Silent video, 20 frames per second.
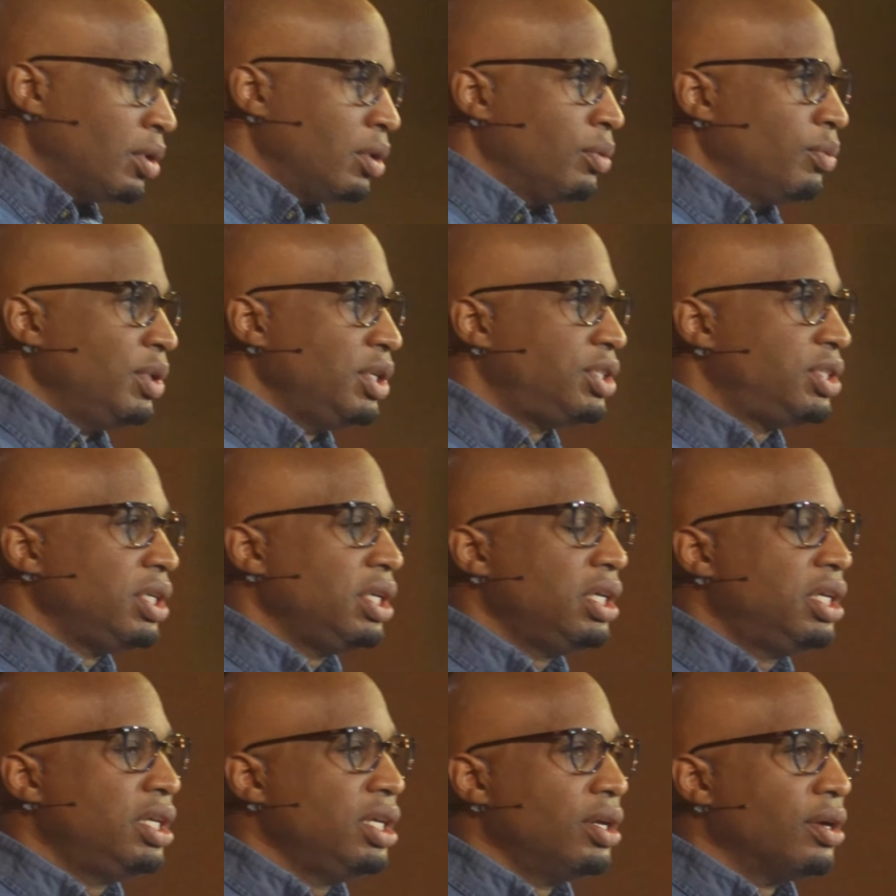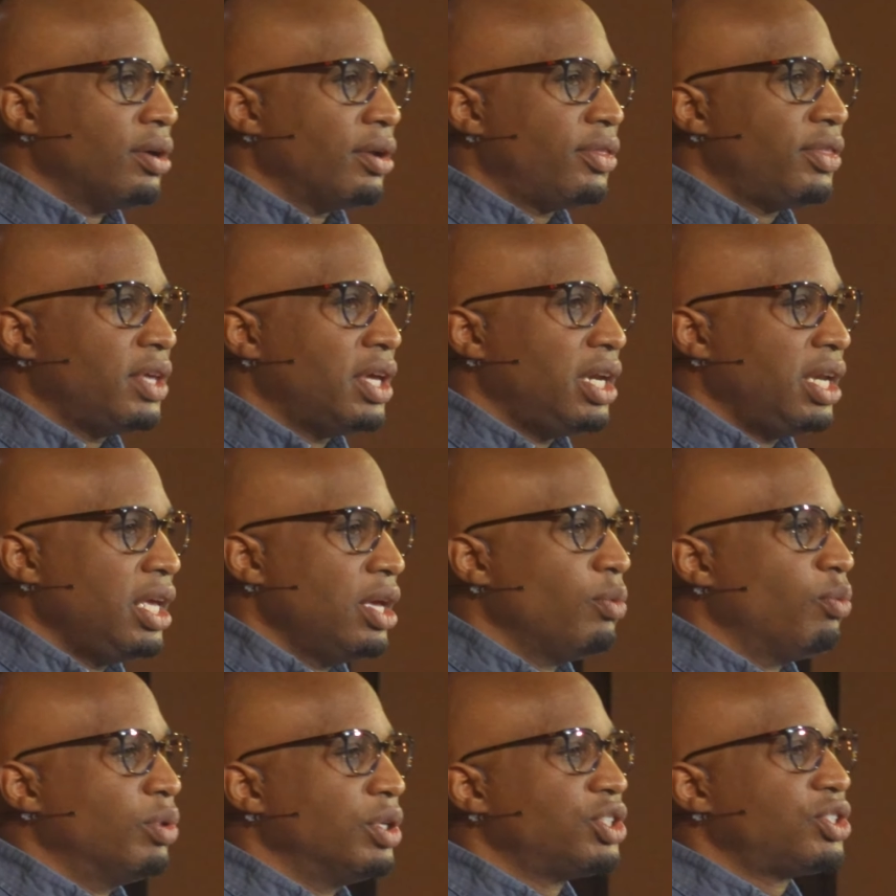We see here that
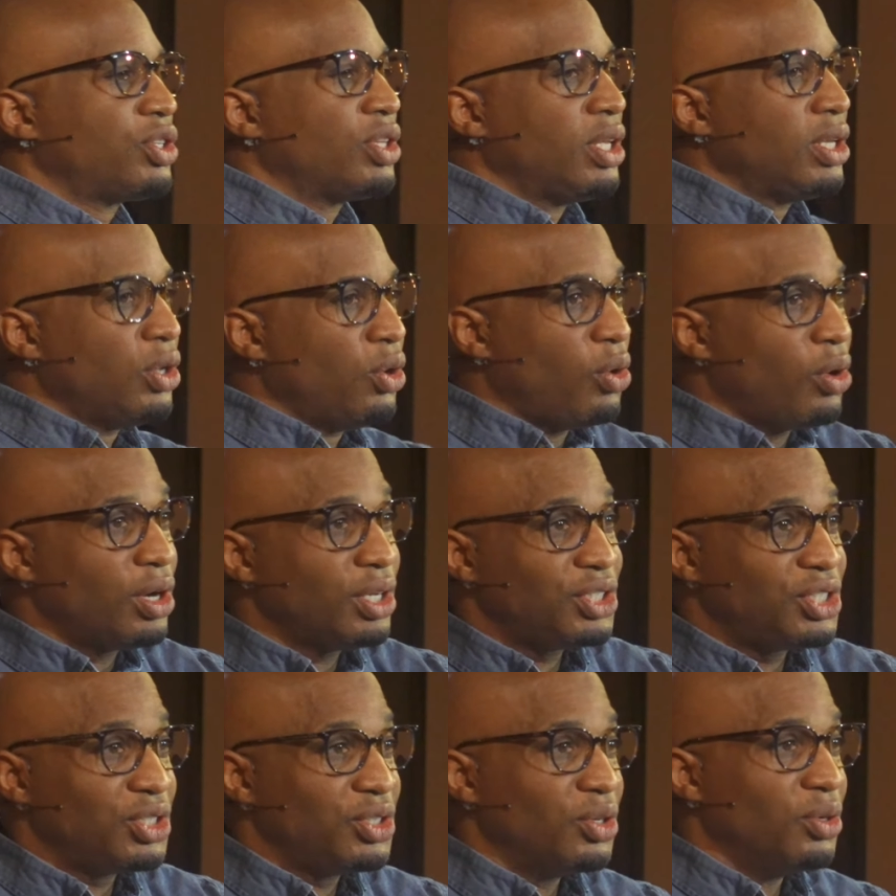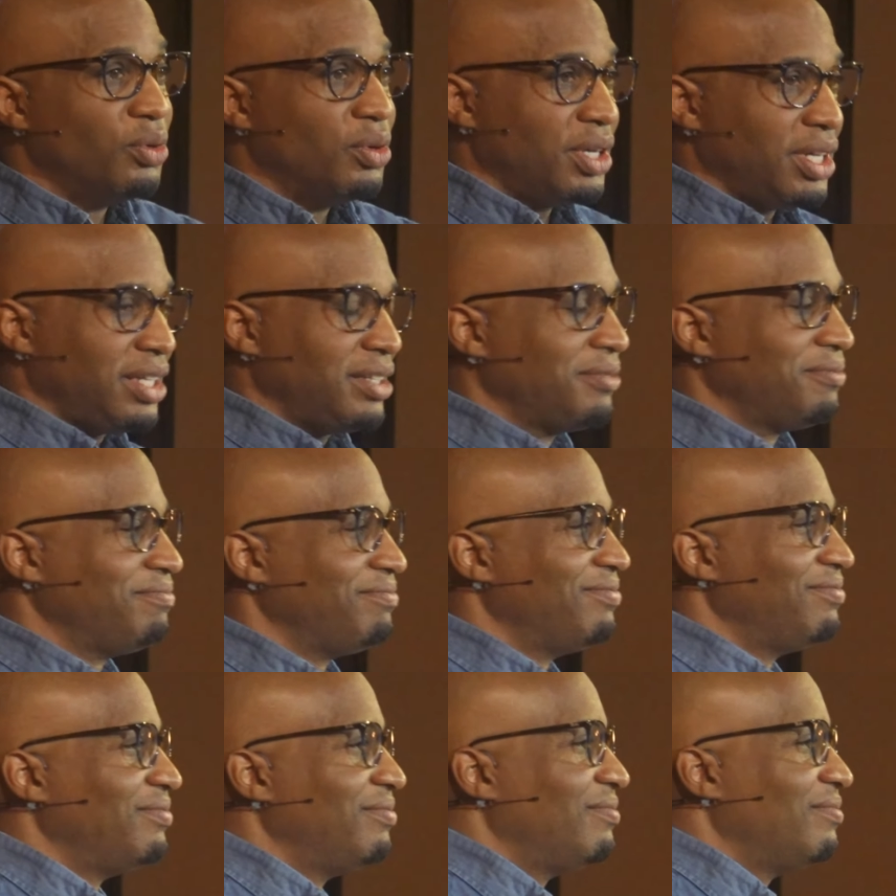it was the Lord's doing.
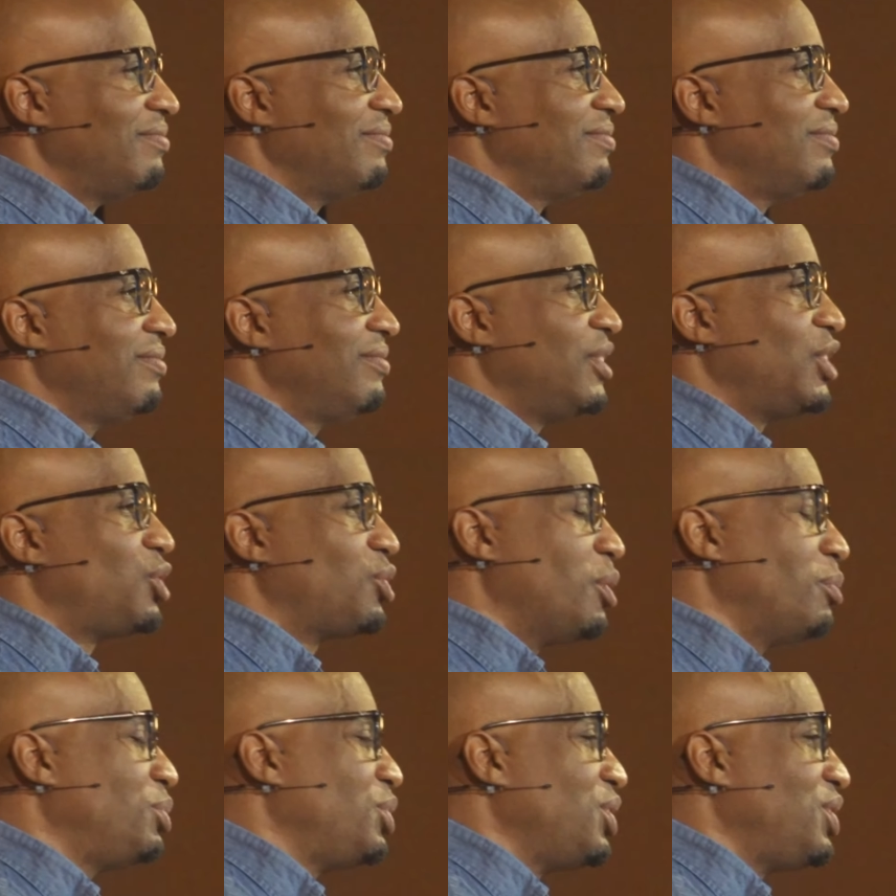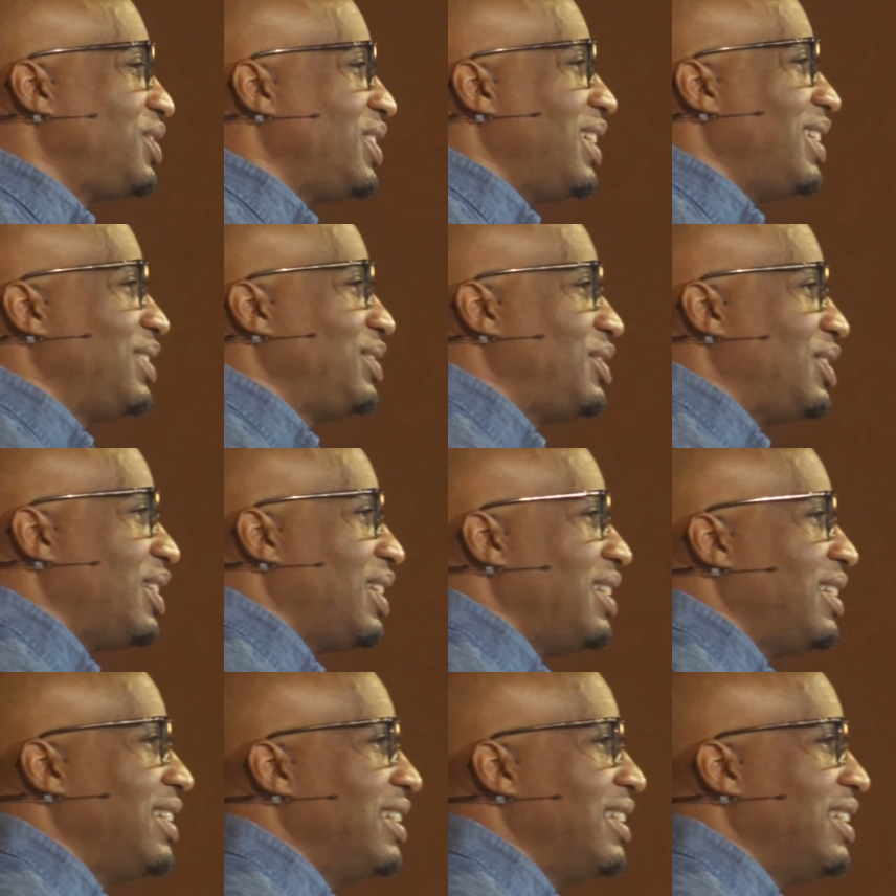The scripture says that